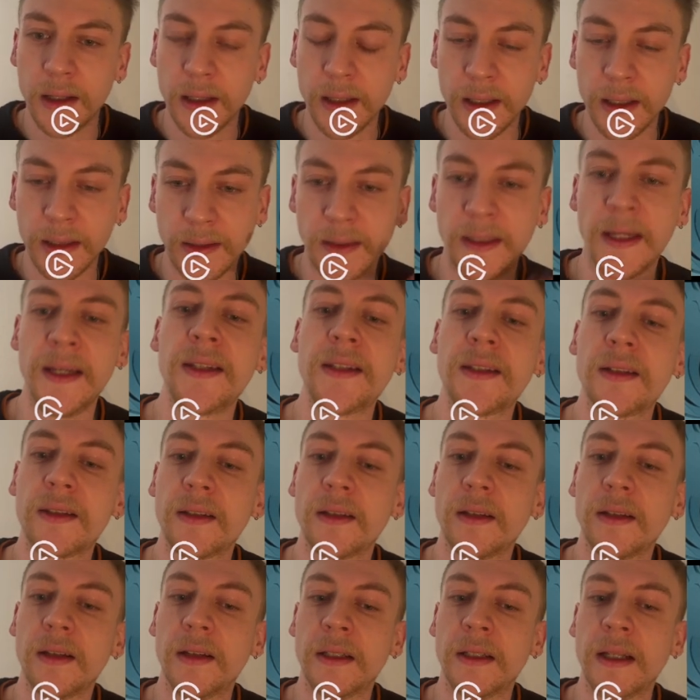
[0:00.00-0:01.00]

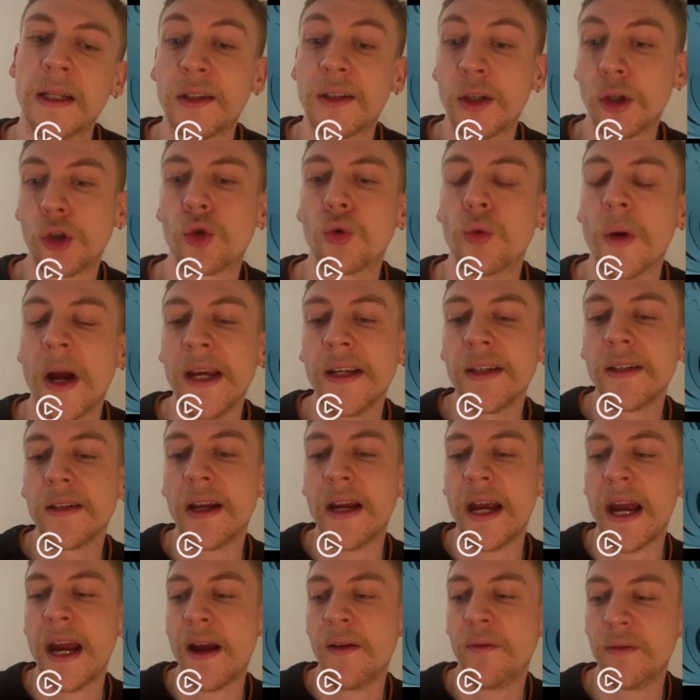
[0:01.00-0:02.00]
the situation I
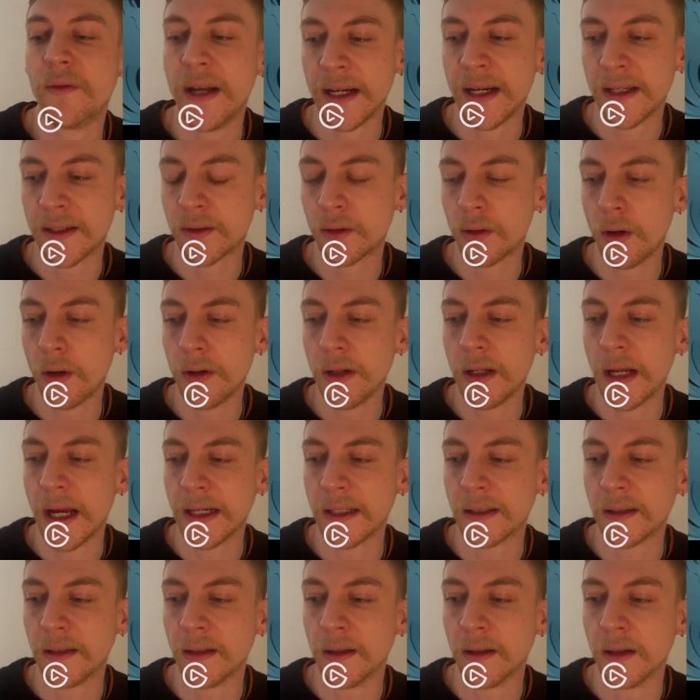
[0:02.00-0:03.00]
have next turn,
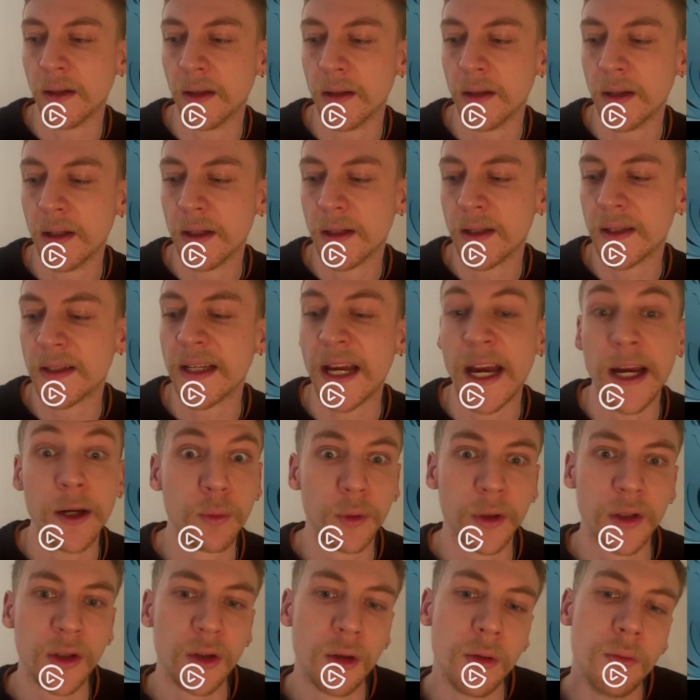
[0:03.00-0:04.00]
like the state
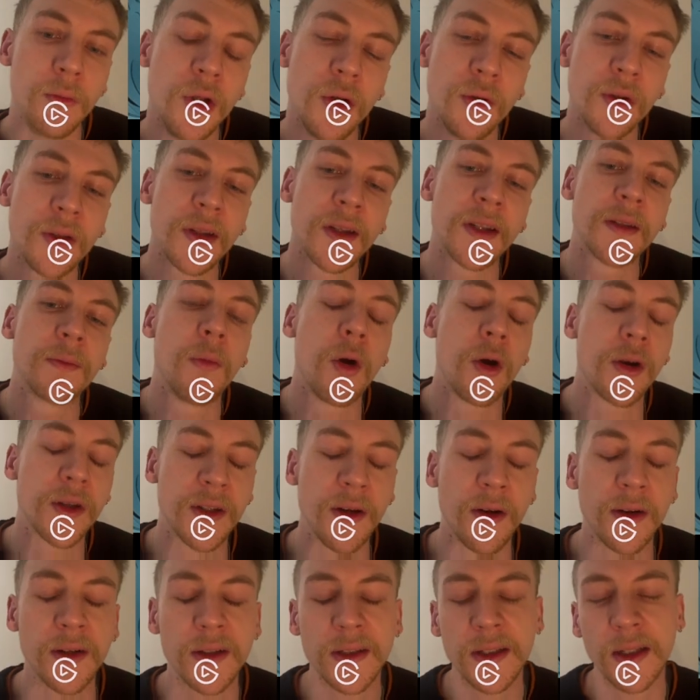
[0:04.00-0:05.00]
with 2 Muses, more
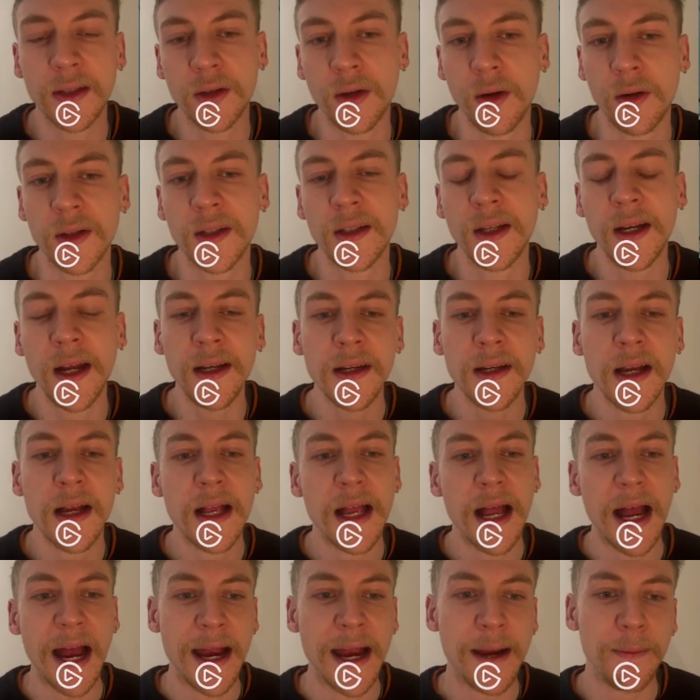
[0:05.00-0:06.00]
songs in hand.
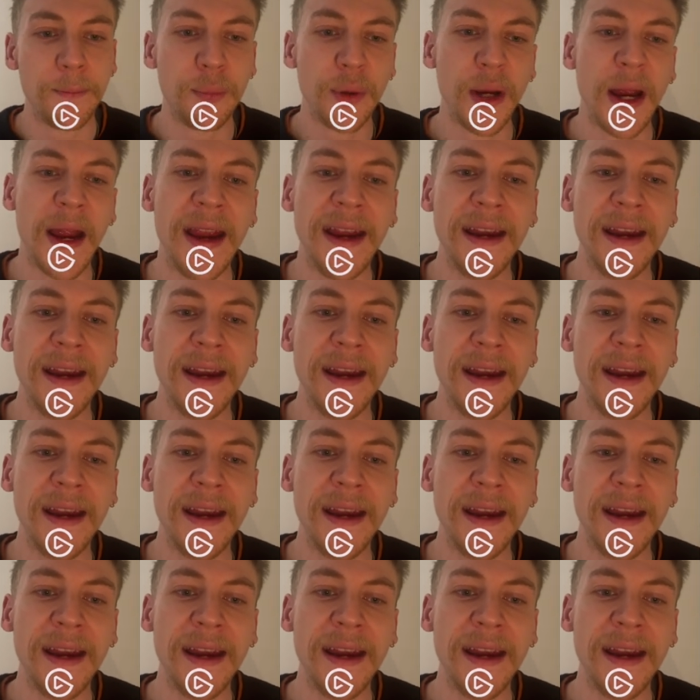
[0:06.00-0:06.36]
I pay